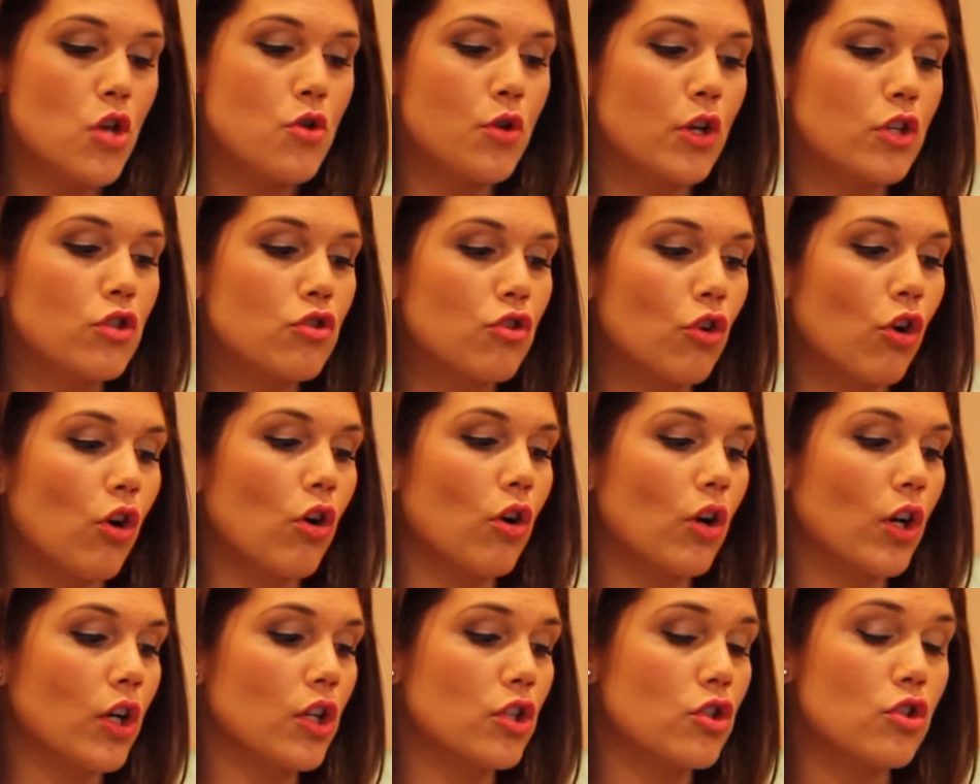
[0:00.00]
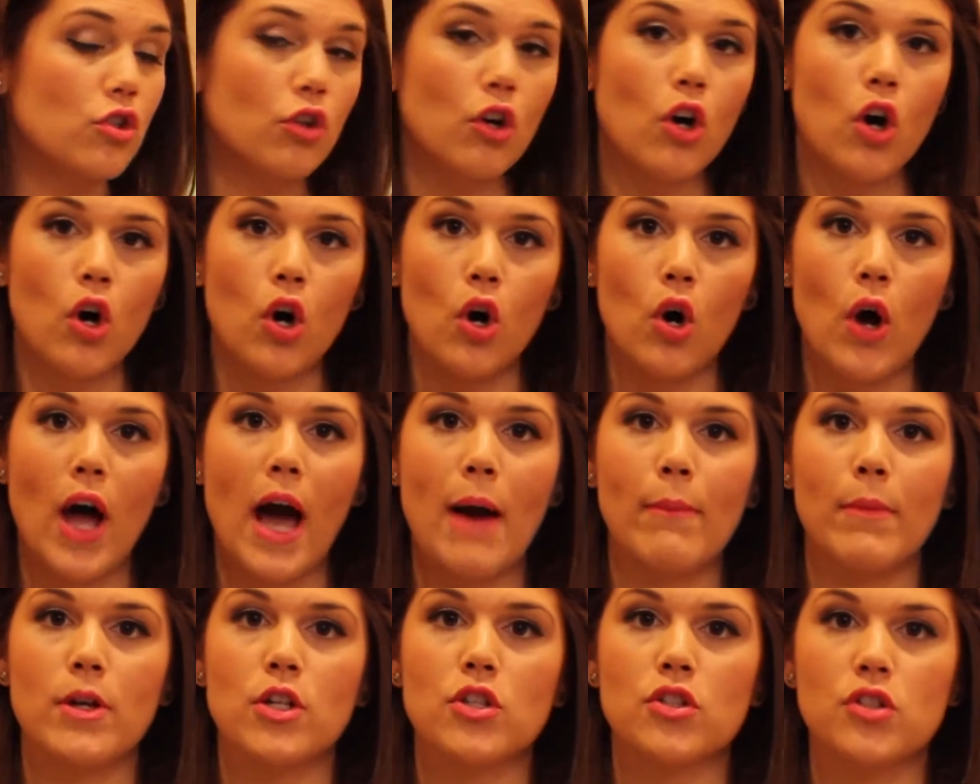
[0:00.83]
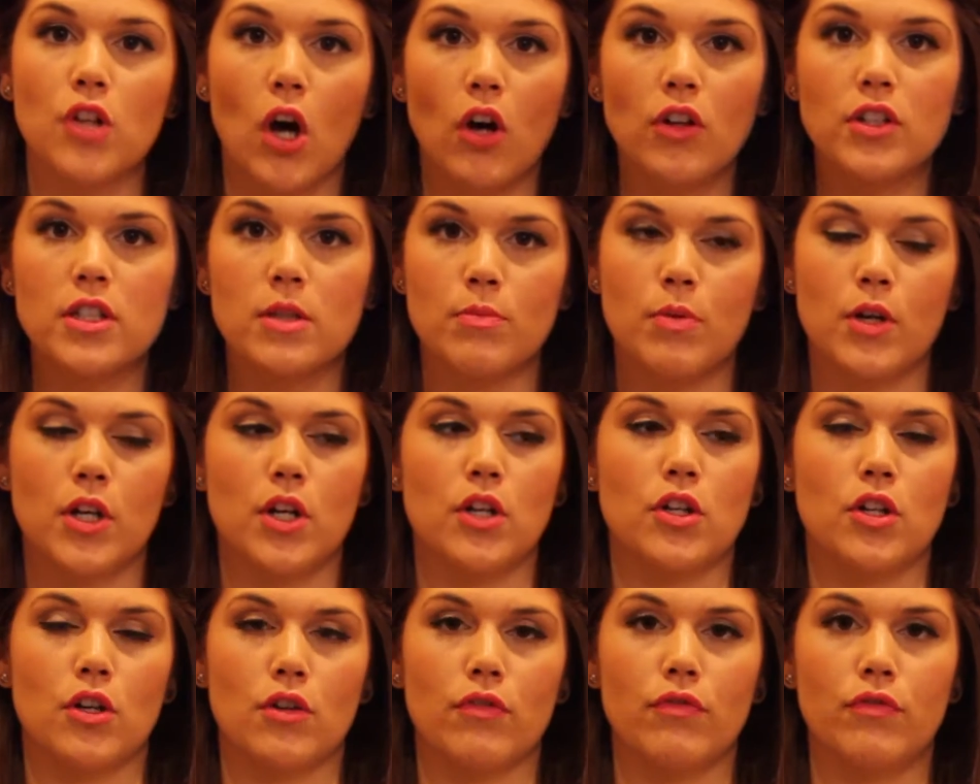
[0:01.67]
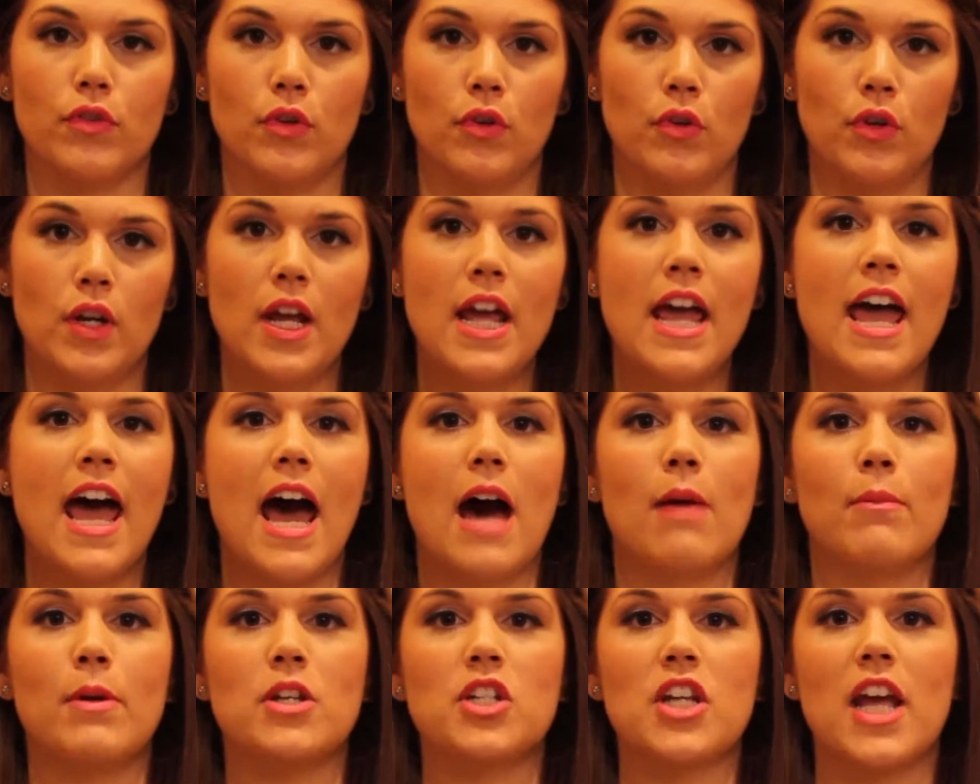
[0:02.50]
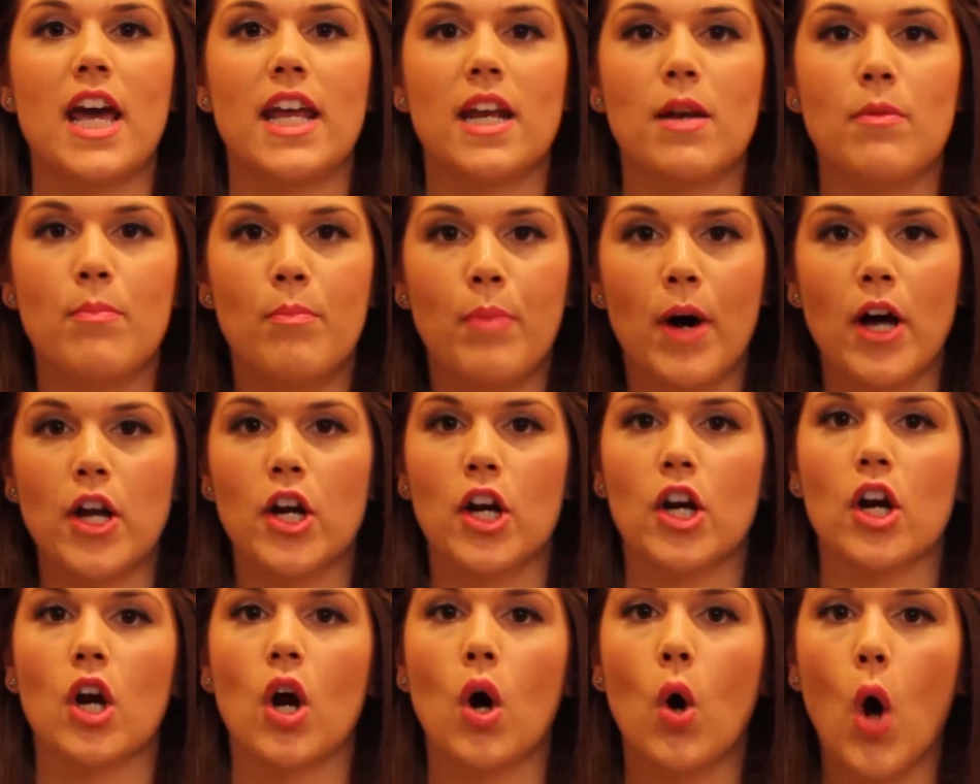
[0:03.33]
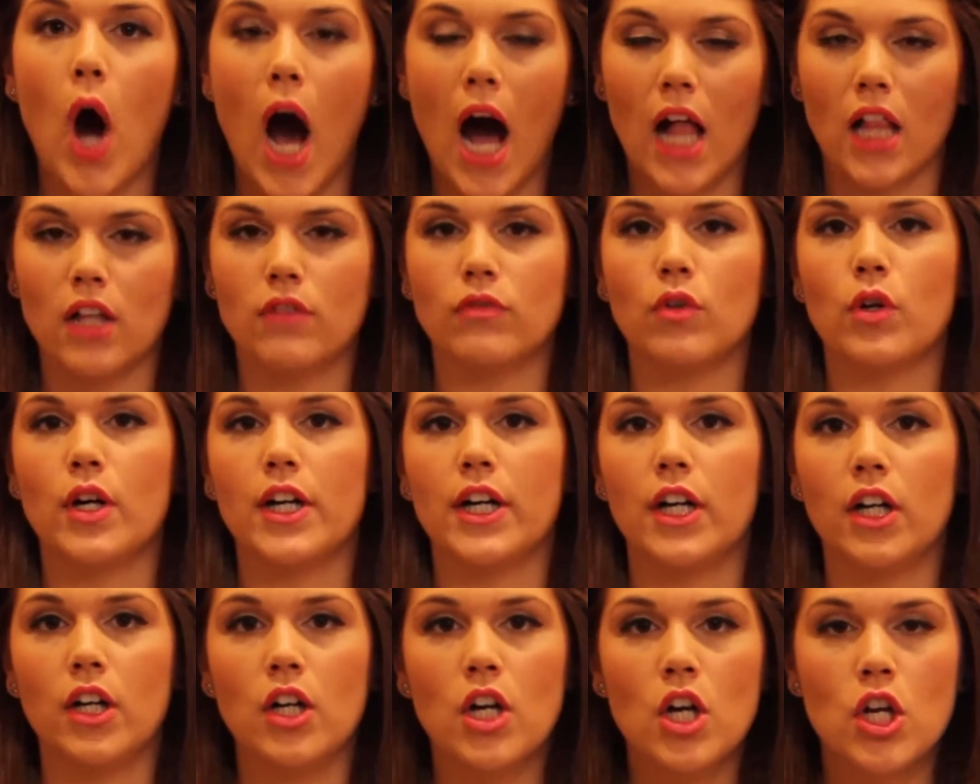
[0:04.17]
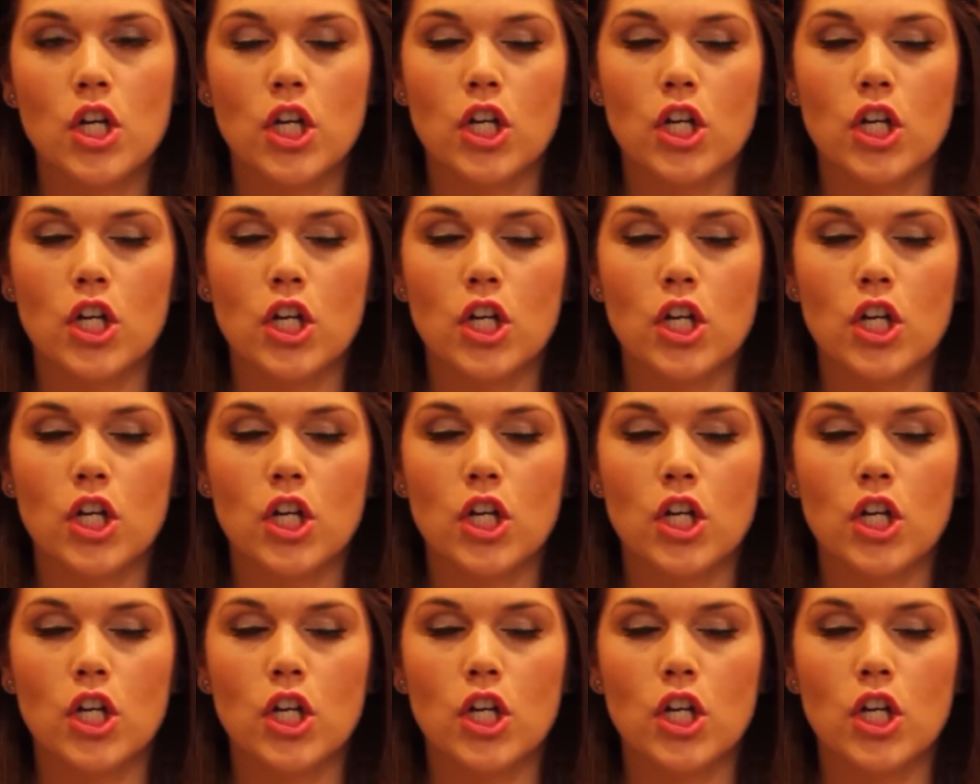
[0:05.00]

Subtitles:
control how much salt to put in your food, how much added butter, olive oil,